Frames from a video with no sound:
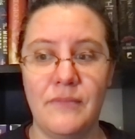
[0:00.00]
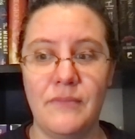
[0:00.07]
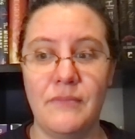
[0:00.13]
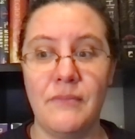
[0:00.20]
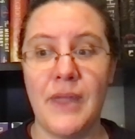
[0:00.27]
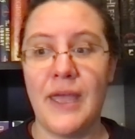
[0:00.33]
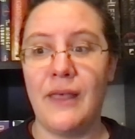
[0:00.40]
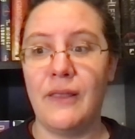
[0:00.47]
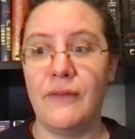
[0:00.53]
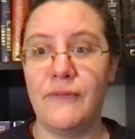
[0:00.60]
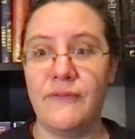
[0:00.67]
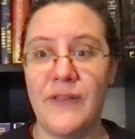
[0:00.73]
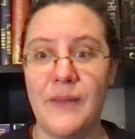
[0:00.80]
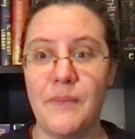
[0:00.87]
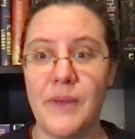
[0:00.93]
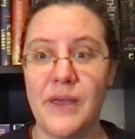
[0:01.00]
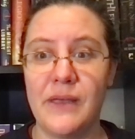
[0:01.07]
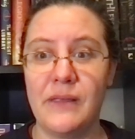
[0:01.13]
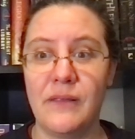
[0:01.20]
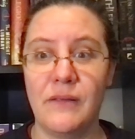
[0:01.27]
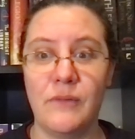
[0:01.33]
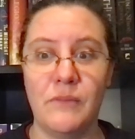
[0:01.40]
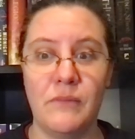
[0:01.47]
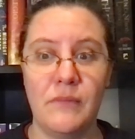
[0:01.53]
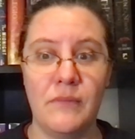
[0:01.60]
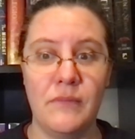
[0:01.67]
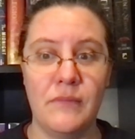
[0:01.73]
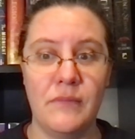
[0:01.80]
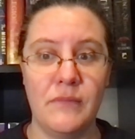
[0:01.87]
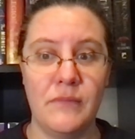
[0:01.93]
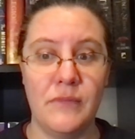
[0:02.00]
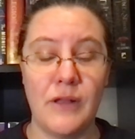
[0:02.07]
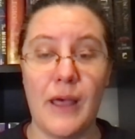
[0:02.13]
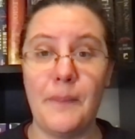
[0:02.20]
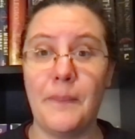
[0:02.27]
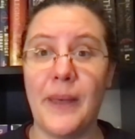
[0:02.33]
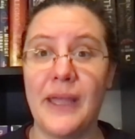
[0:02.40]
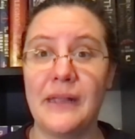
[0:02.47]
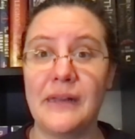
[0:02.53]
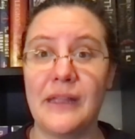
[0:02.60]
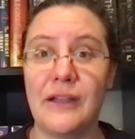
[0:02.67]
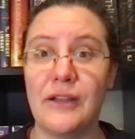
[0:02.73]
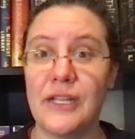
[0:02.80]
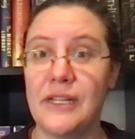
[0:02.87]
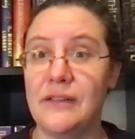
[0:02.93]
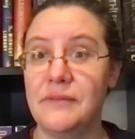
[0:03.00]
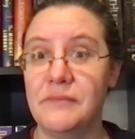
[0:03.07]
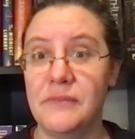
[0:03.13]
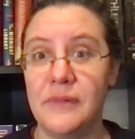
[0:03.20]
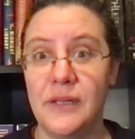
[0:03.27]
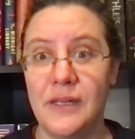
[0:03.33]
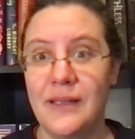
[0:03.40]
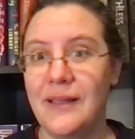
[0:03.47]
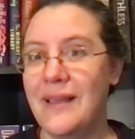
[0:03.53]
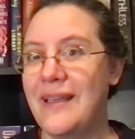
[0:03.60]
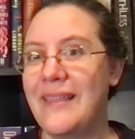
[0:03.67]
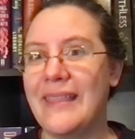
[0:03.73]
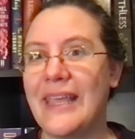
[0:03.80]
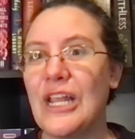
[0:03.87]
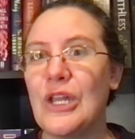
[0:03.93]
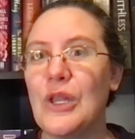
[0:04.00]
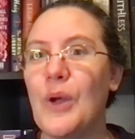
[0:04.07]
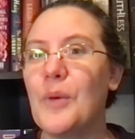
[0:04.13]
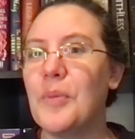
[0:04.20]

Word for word: male, female, non binary. Like, no